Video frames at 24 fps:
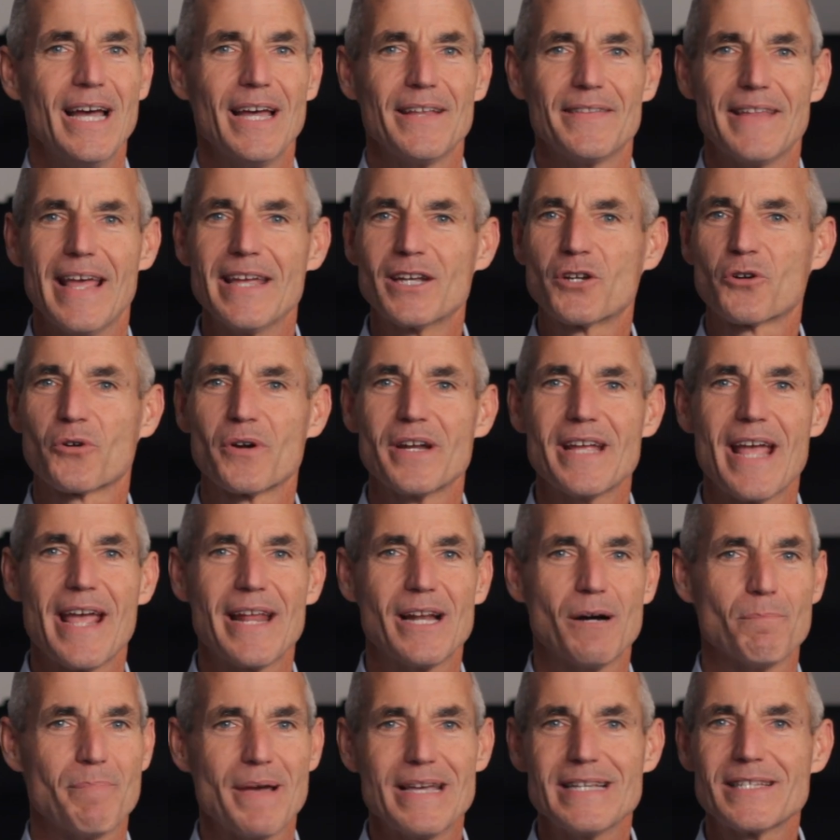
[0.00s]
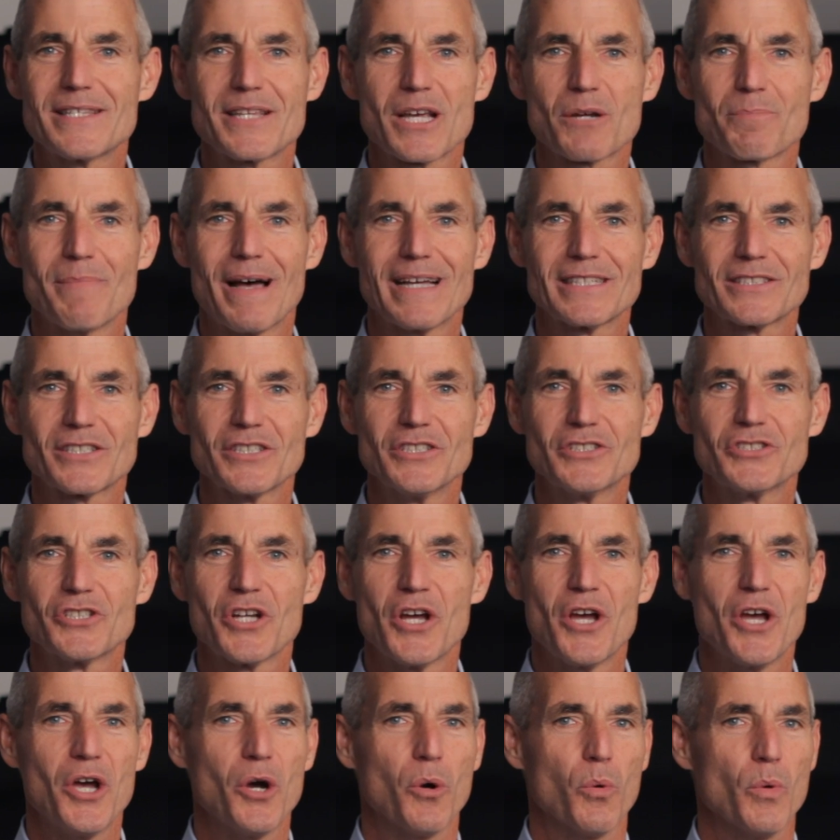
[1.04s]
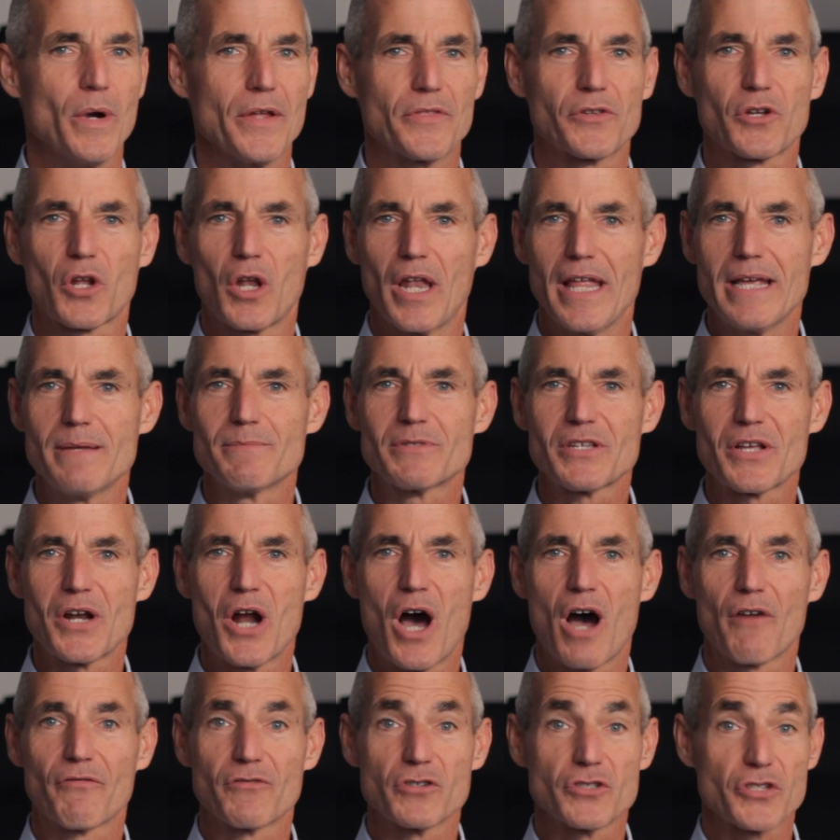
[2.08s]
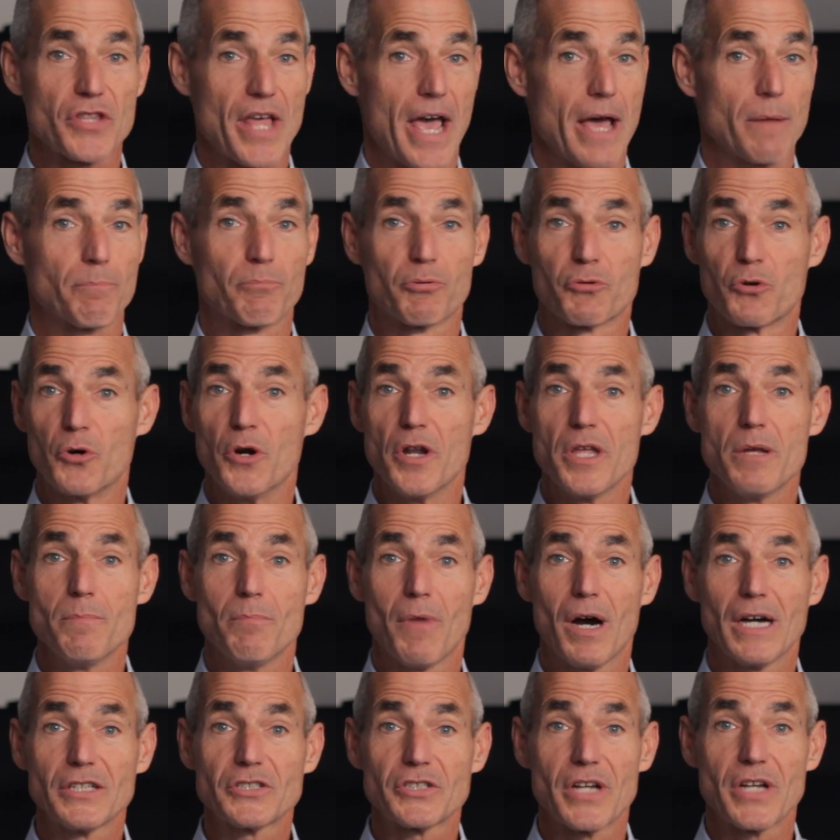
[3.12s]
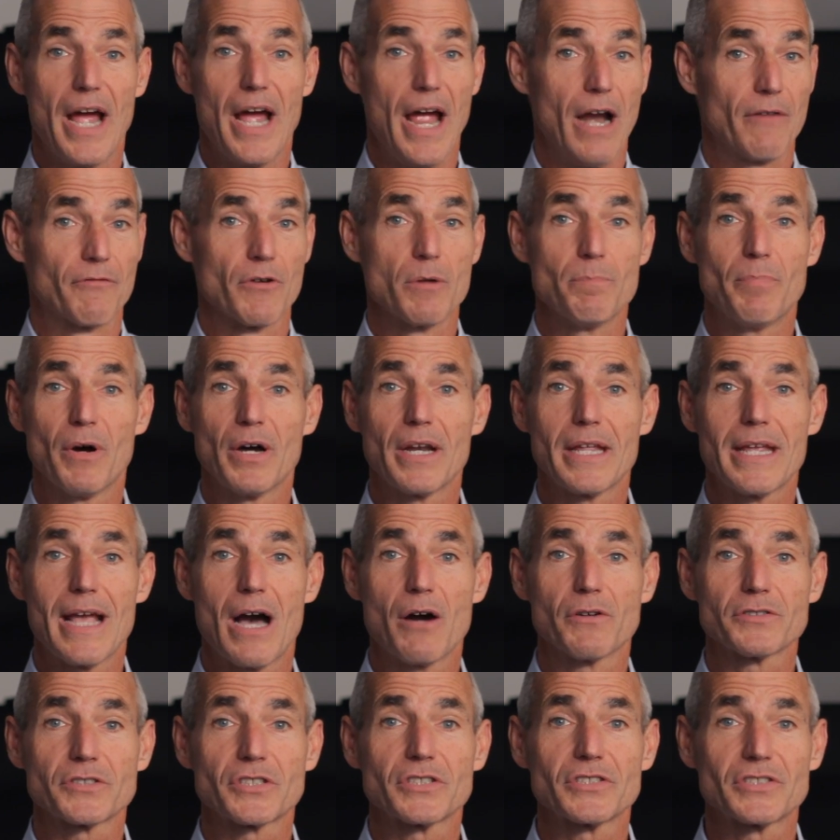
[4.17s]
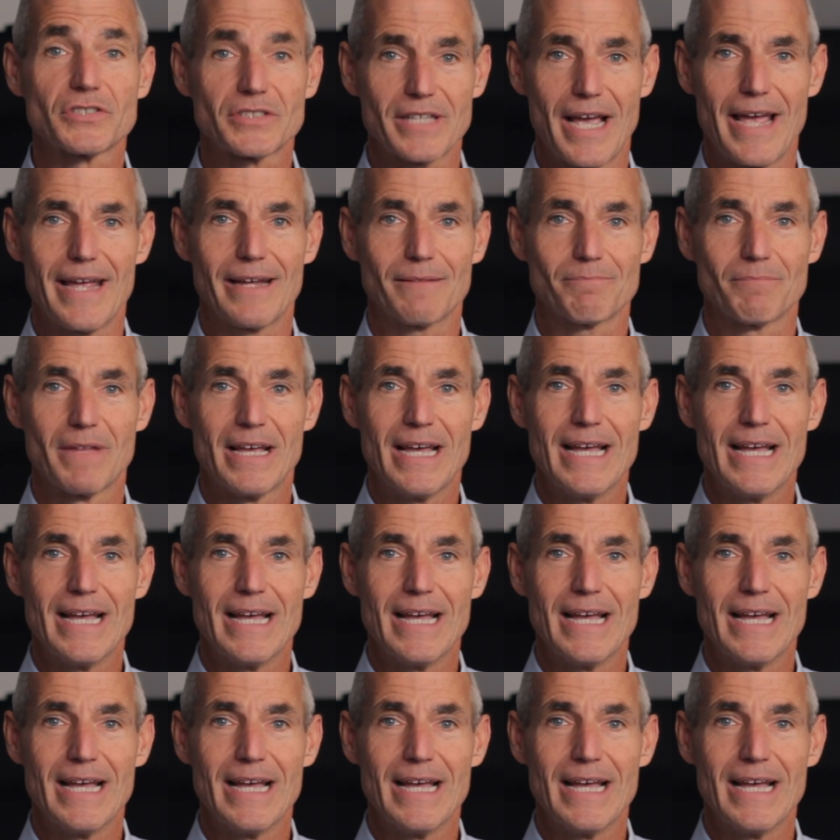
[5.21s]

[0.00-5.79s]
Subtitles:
They create a basic message with claims and offers that pretty much everybody else is saying.